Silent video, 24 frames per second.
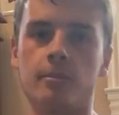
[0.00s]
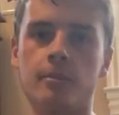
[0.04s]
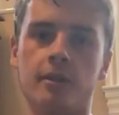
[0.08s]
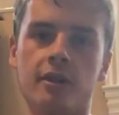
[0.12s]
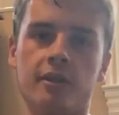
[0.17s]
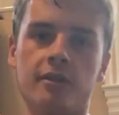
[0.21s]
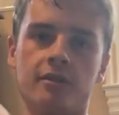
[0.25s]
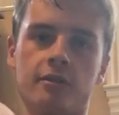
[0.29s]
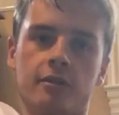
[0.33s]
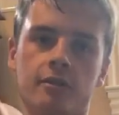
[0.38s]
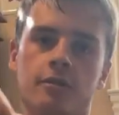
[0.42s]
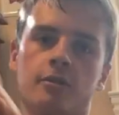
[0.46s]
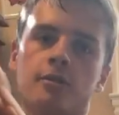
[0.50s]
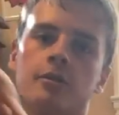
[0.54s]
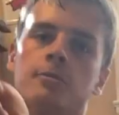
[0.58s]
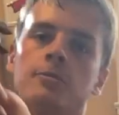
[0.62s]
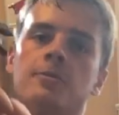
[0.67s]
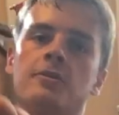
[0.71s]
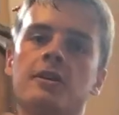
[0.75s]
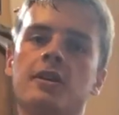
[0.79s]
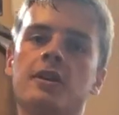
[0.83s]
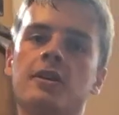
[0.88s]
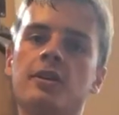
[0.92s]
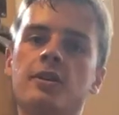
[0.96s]
of the muscle
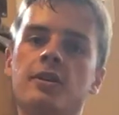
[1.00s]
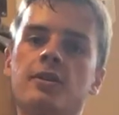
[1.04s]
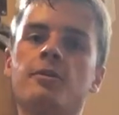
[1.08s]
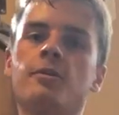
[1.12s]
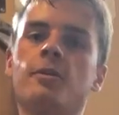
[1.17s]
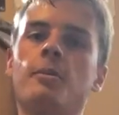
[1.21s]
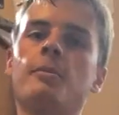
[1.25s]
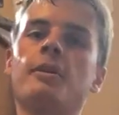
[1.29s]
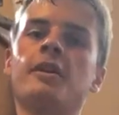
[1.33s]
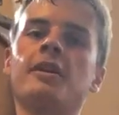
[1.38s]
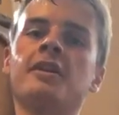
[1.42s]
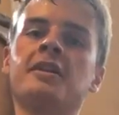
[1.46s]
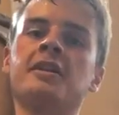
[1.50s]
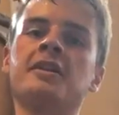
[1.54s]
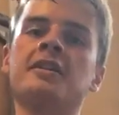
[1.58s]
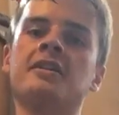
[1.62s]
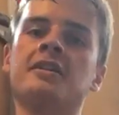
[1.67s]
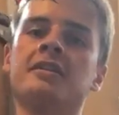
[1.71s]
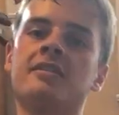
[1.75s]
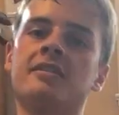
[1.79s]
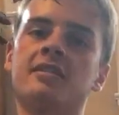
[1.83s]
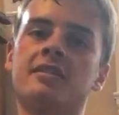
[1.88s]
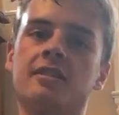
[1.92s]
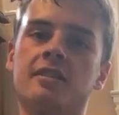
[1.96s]
groups I know on my
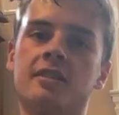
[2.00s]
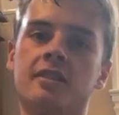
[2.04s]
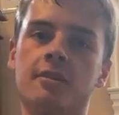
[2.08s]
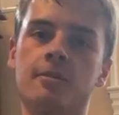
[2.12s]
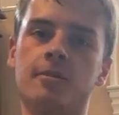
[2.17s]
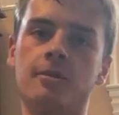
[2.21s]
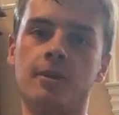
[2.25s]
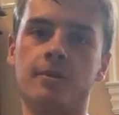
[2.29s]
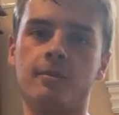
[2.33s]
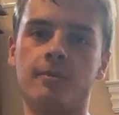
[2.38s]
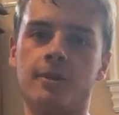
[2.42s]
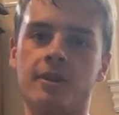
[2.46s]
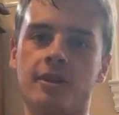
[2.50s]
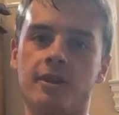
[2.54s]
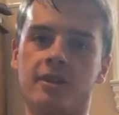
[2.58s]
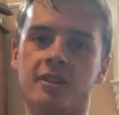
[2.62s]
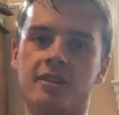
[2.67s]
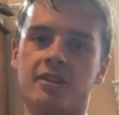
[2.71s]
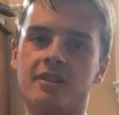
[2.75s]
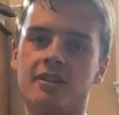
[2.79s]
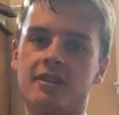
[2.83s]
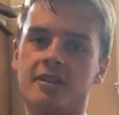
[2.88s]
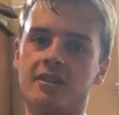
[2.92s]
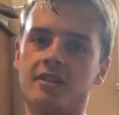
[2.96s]
legs, not really my
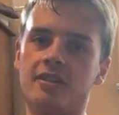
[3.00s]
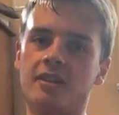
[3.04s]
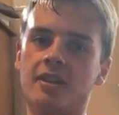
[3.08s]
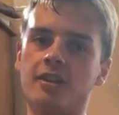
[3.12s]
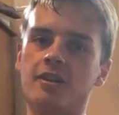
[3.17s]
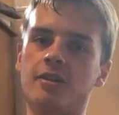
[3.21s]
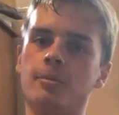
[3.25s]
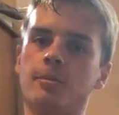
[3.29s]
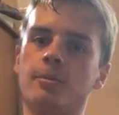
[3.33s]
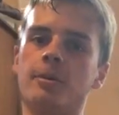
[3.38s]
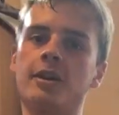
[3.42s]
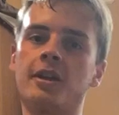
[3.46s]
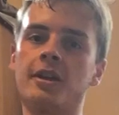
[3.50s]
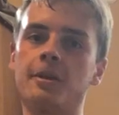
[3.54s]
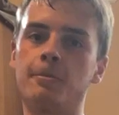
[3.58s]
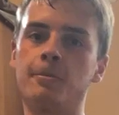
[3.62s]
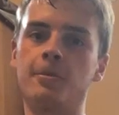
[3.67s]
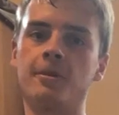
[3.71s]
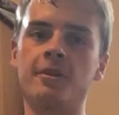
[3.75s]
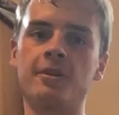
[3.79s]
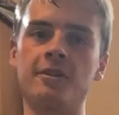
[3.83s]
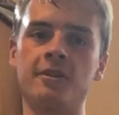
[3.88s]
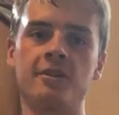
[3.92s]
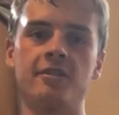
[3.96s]
other body
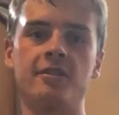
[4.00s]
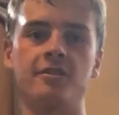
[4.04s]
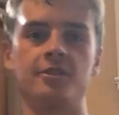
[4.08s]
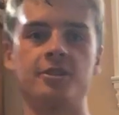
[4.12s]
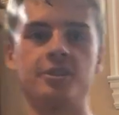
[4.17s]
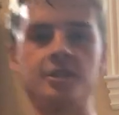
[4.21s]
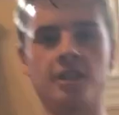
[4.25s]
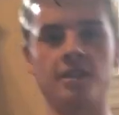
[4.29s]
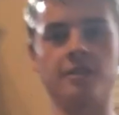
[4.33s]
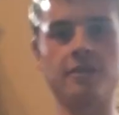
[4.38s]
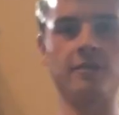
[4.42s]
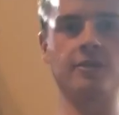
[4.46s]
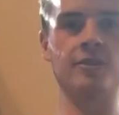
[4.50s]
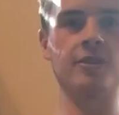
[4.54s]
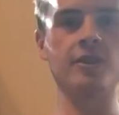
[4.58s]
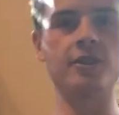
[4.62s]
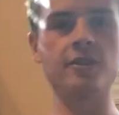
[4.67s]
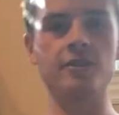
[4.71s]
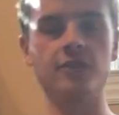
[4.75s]
parts, which I don't even know